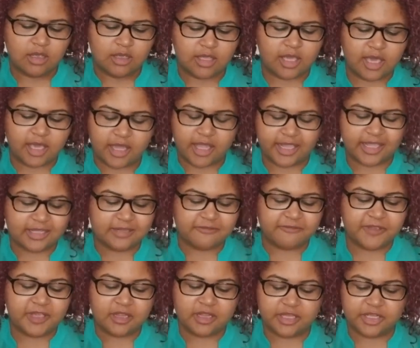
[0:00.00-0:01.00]
Yeah, I can
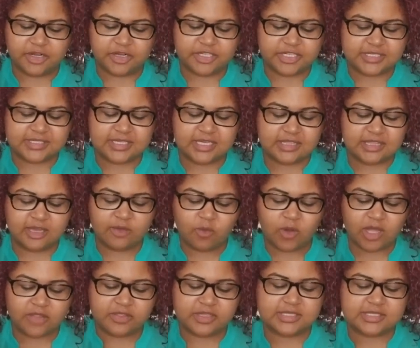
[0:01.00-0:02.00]
feel it. You're just like, they
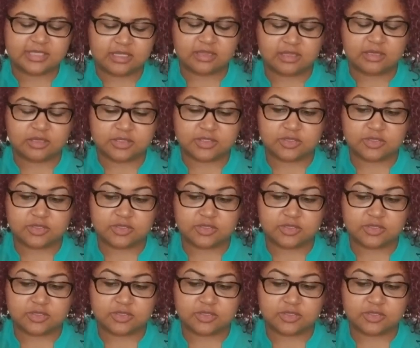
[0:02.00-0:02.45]
want this a little